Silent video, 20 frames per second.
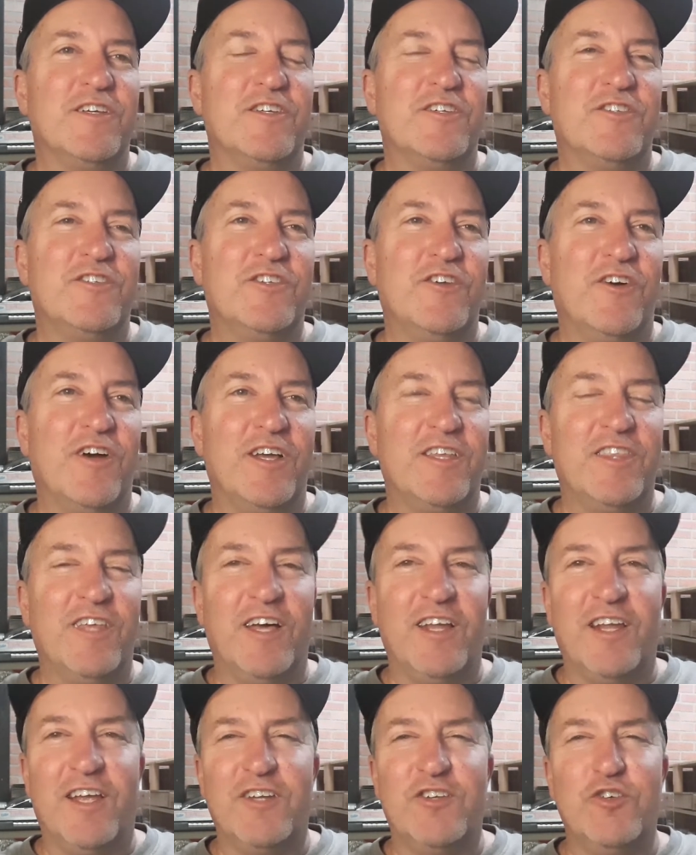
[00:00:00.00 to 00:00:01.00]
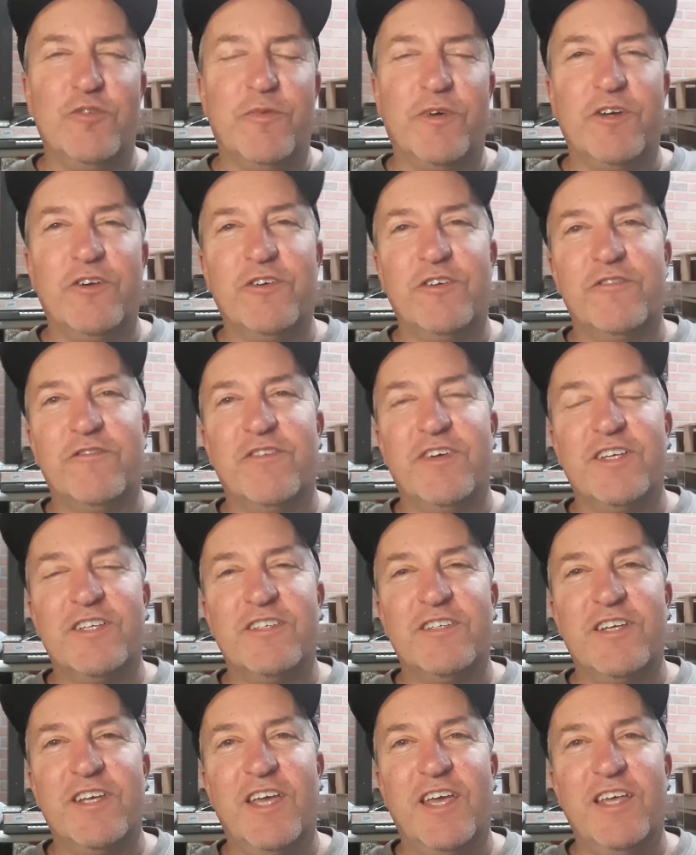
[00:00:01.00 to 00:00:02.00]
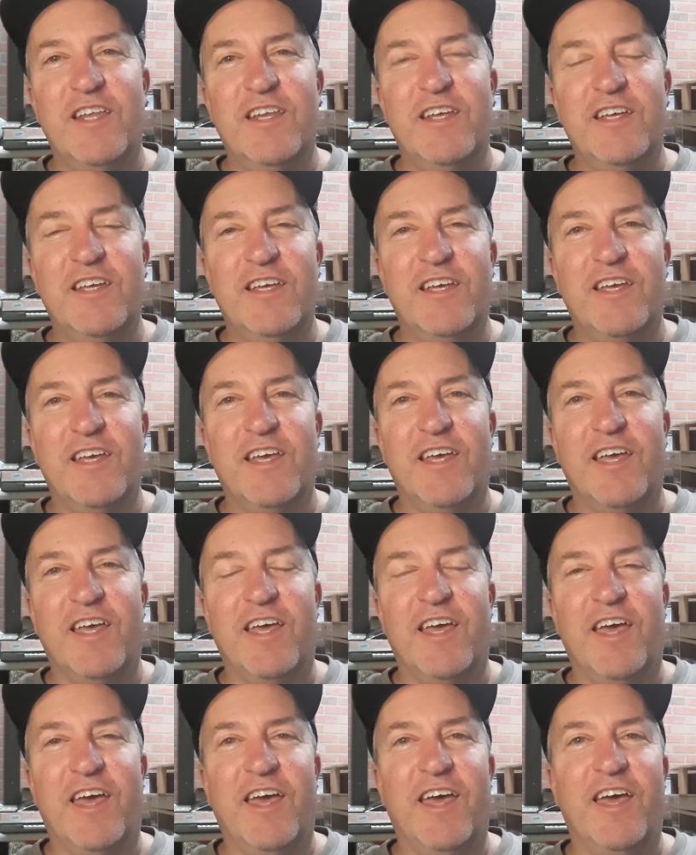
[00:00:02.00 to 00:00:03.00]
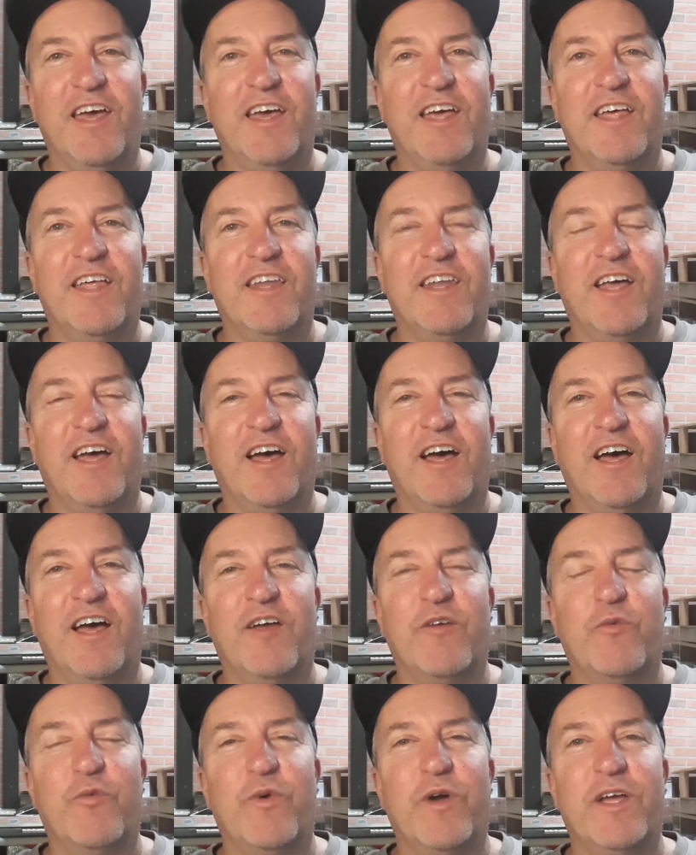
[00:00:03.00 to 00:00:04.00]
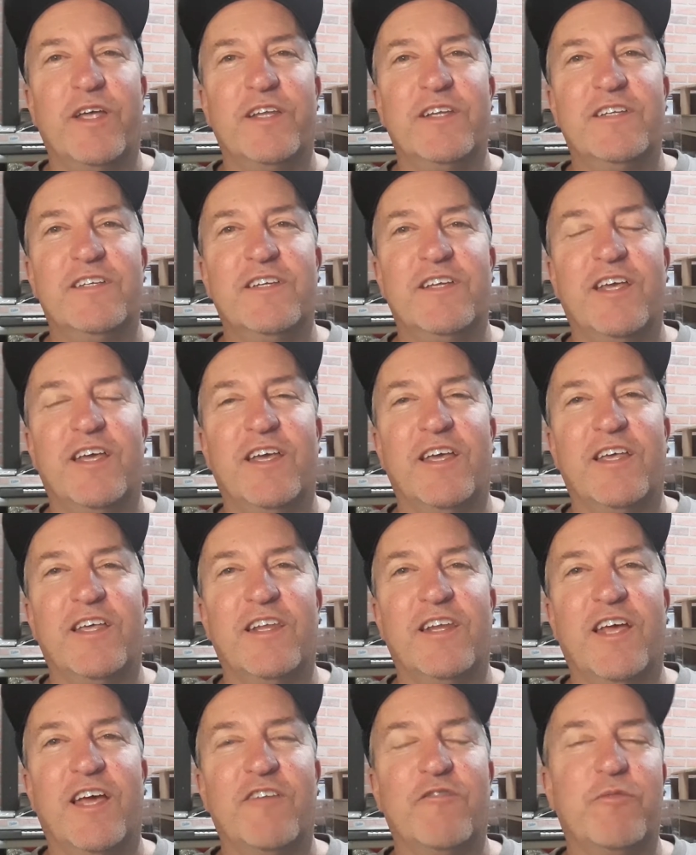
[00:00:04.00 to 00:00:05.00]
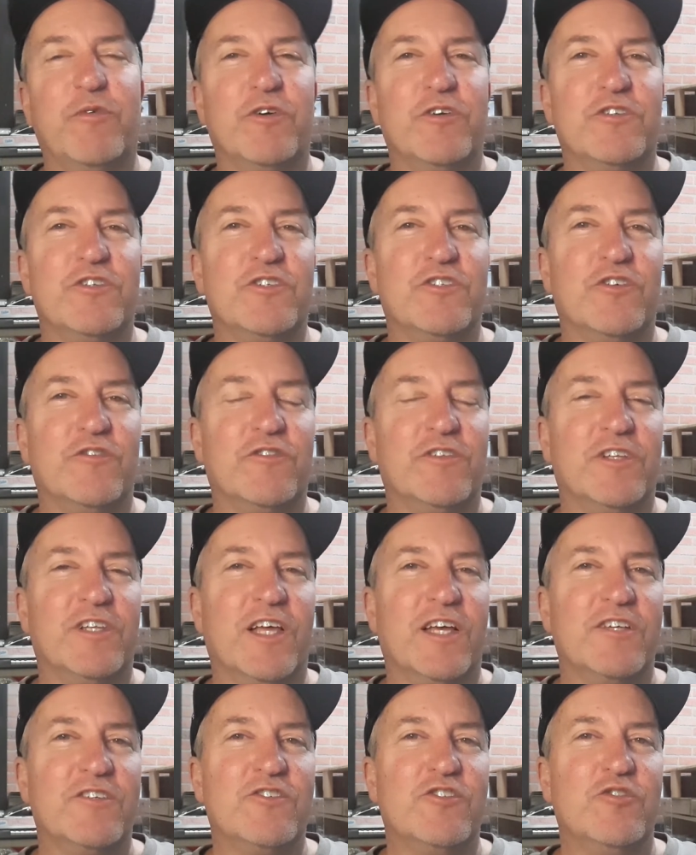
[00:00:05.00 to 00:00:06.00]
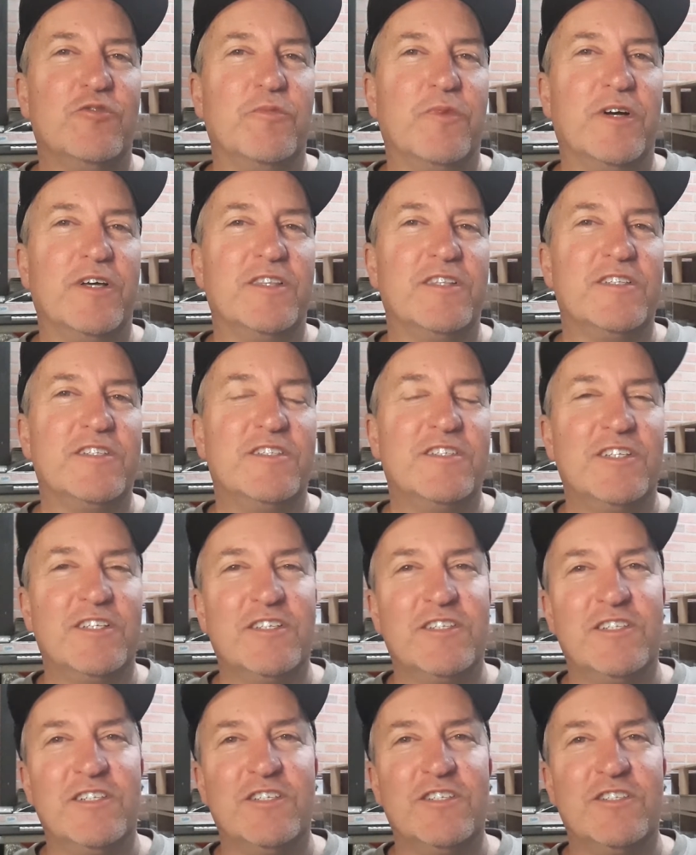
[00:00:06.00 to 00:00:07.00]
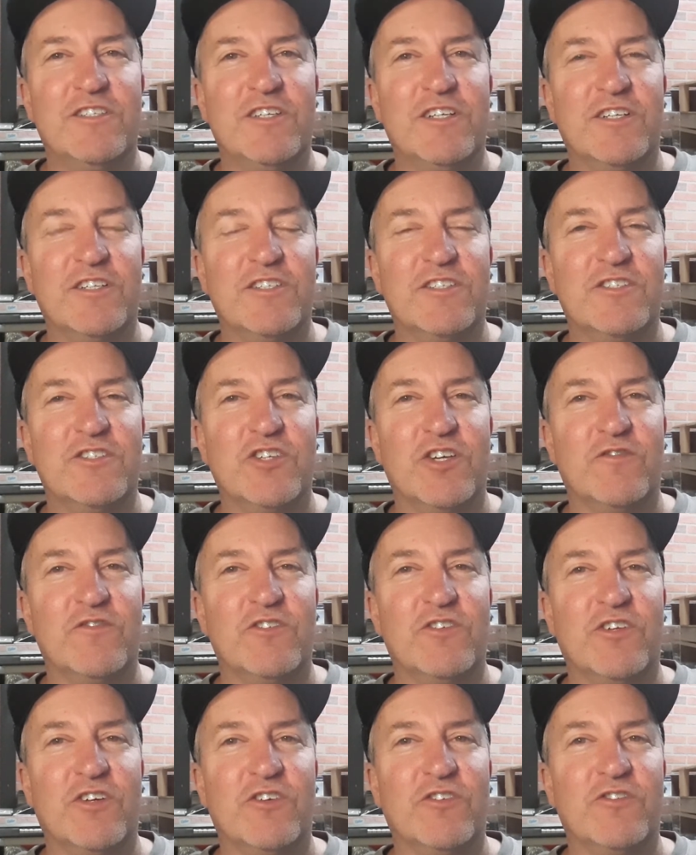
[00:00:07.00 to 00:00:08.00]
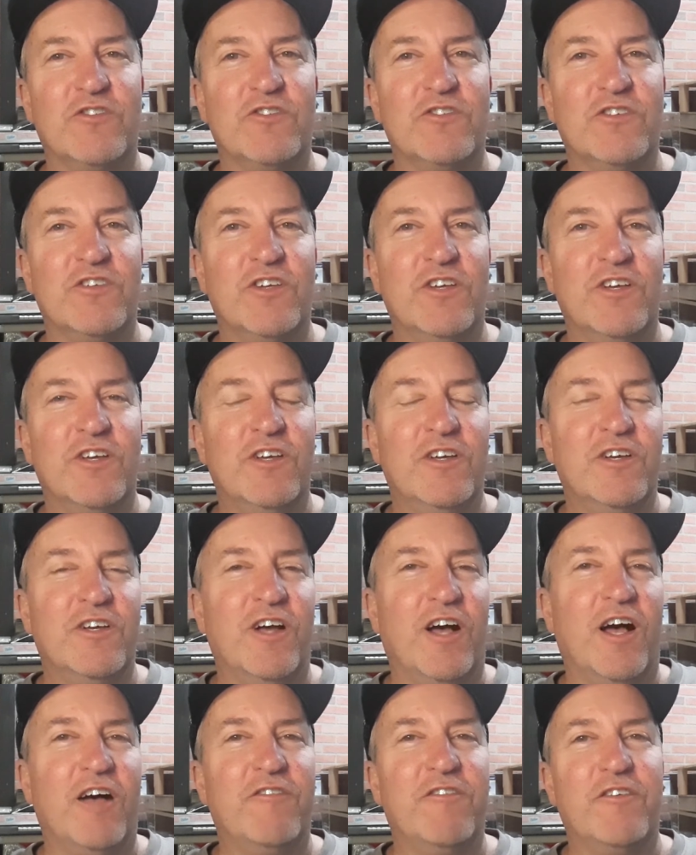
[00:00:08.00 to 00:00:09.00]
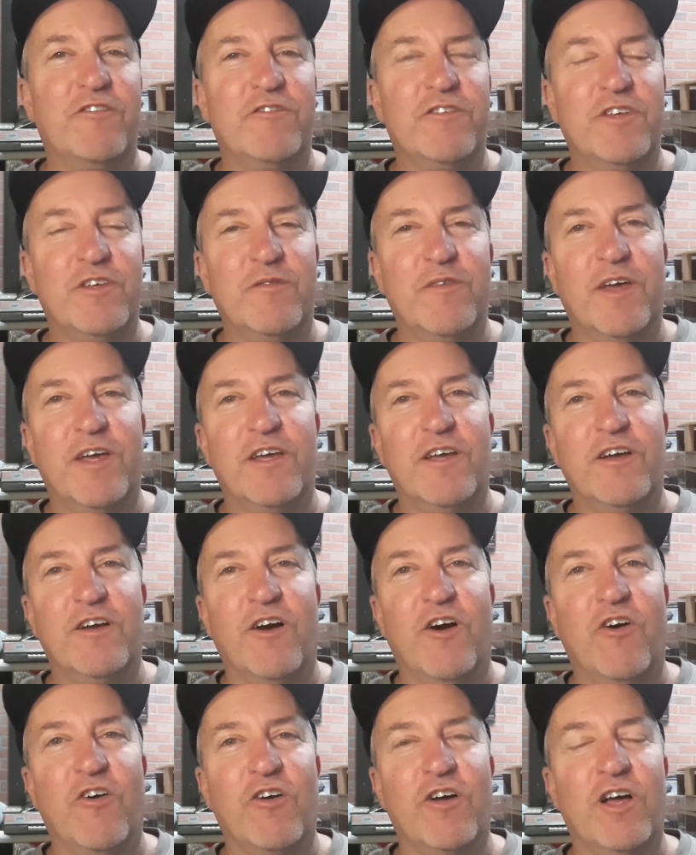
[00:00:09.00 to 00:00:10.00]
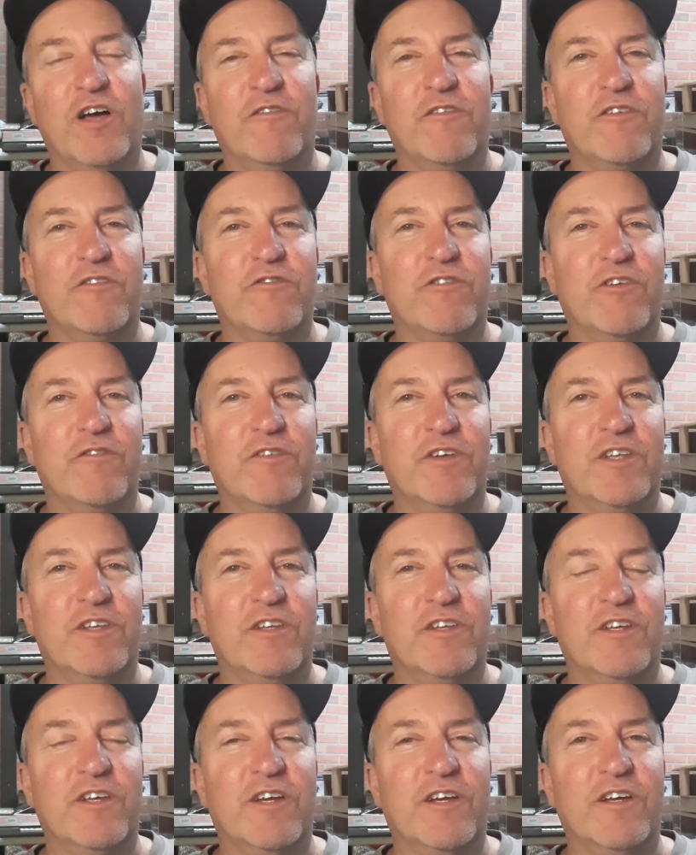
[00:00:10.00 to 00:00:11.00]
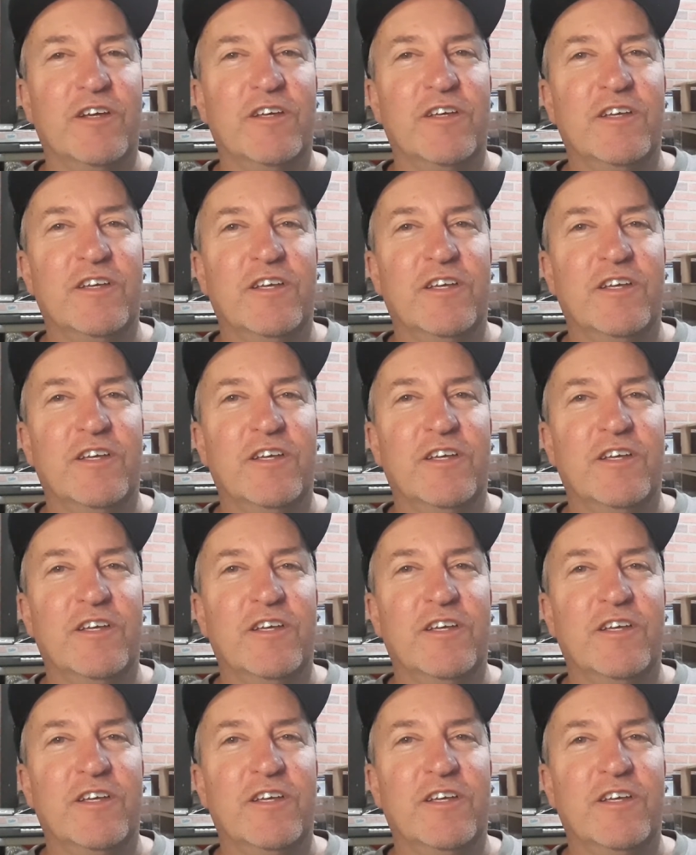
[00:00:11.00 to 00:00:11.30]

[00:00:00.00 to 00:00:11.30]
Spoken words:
So I thought I'd do my own investigating, and I went and I purchased over the last 2 months 66 gemstones off of eBay, all coming from India.